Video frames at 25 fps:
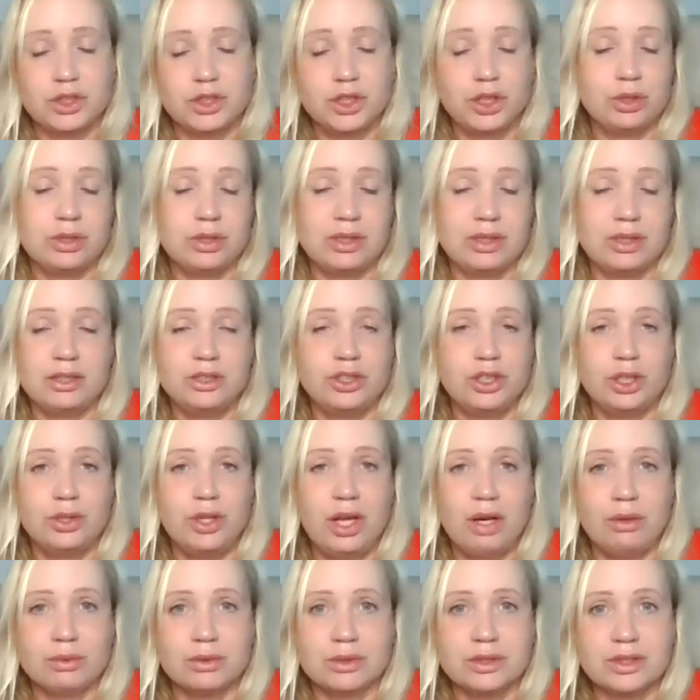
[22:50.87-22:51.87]
You
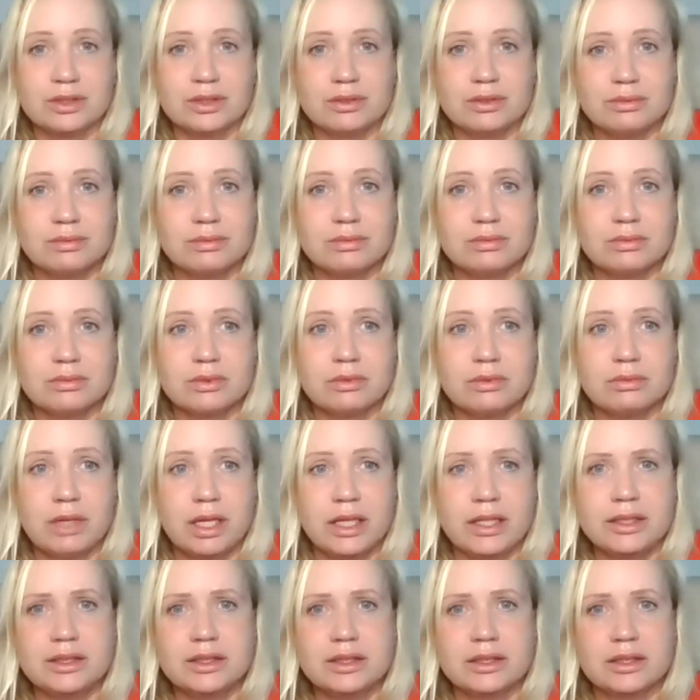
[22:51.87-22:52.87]
don't,
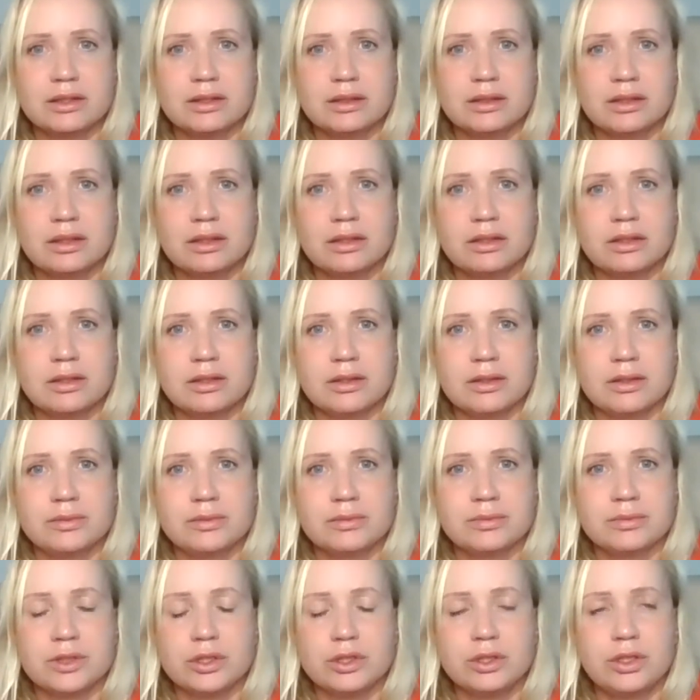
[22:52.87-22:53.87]
right?
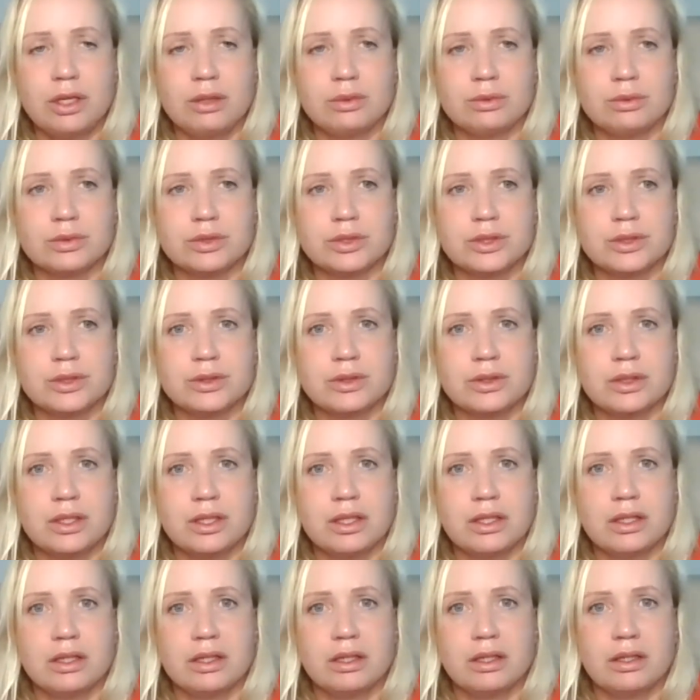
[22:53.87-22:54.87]
You don't.
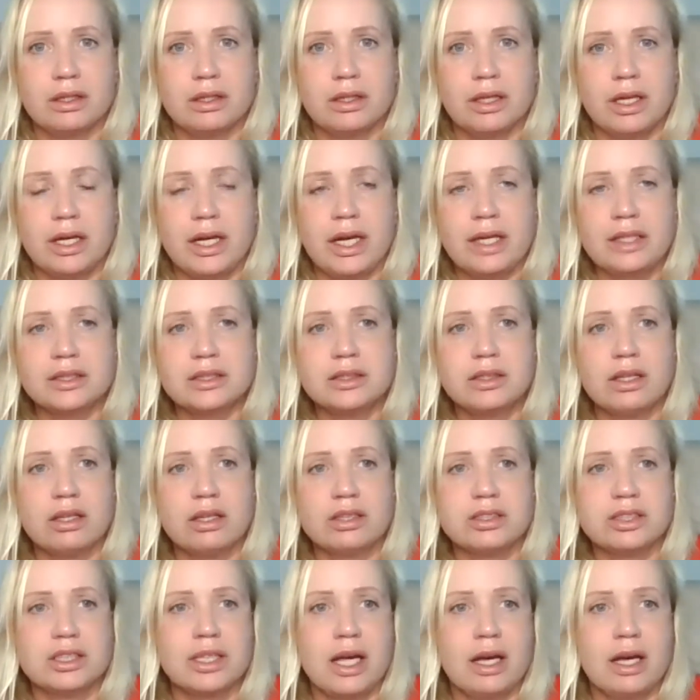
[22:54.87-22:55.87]
And I
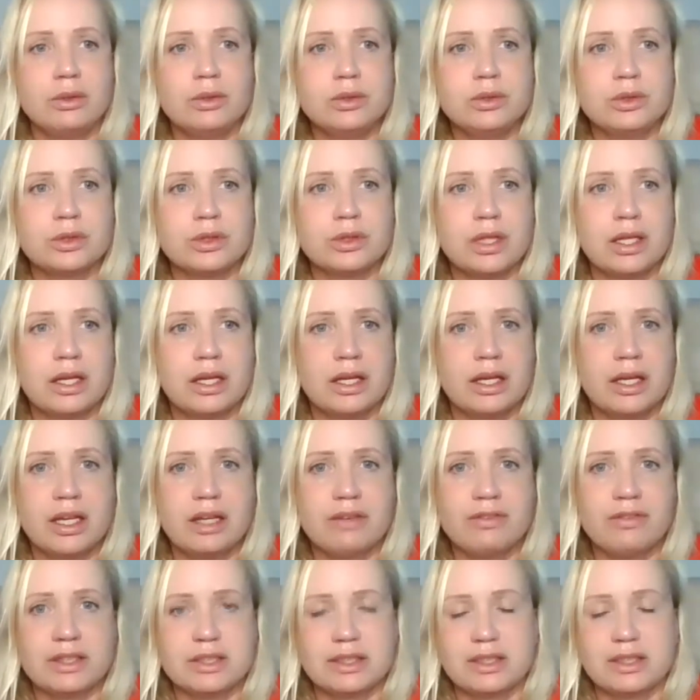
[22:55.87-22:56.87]
started out
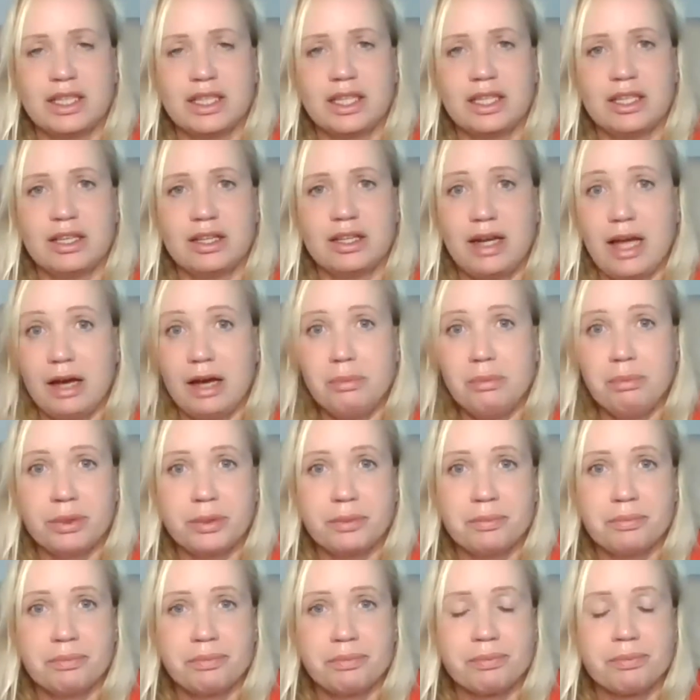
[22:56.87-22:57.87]
investing in an app.
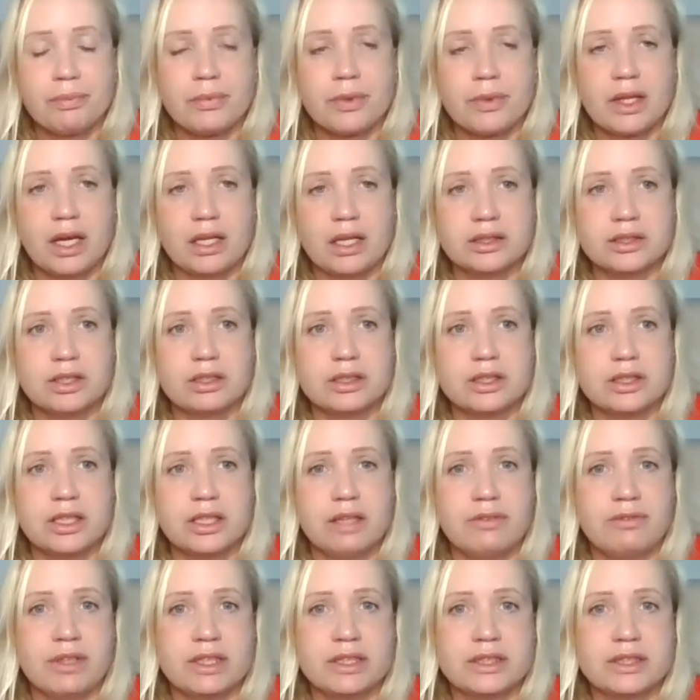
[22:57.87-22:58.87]
I
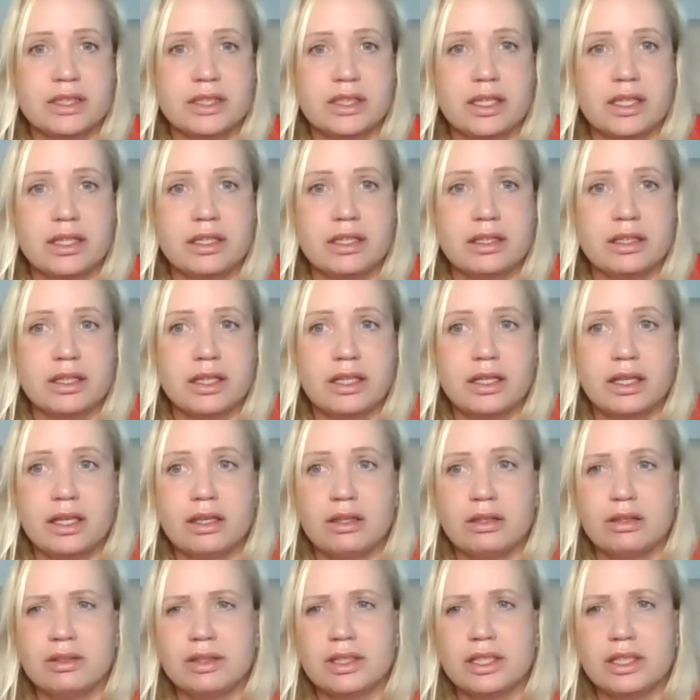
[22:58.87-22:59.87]
started investing in,
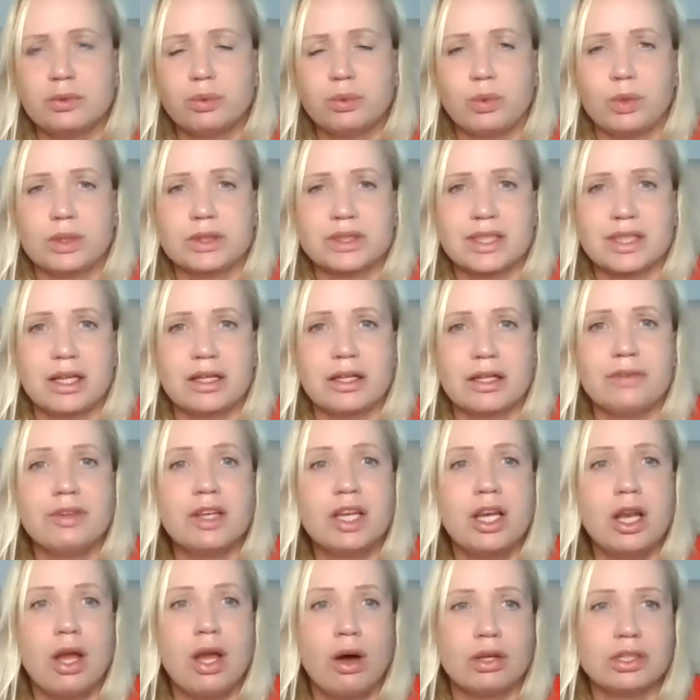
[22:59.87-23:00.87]
it was kind of
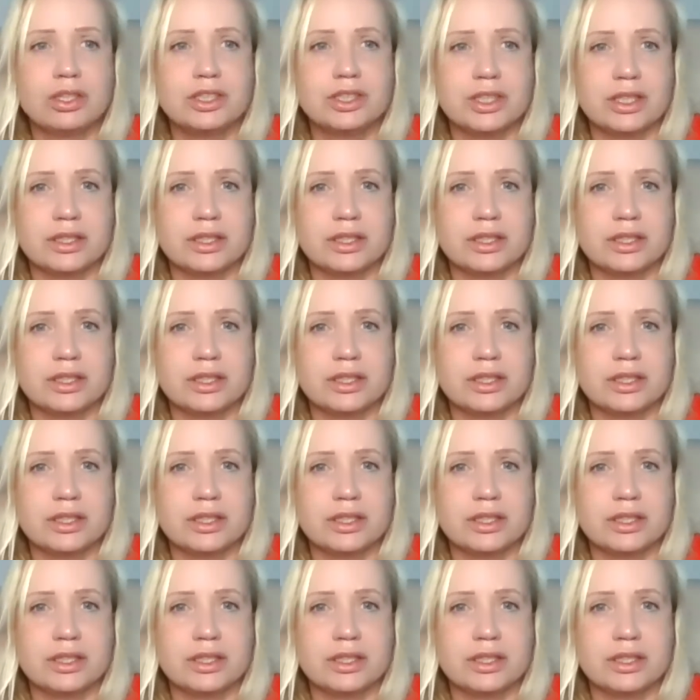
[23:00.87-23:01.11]
a launch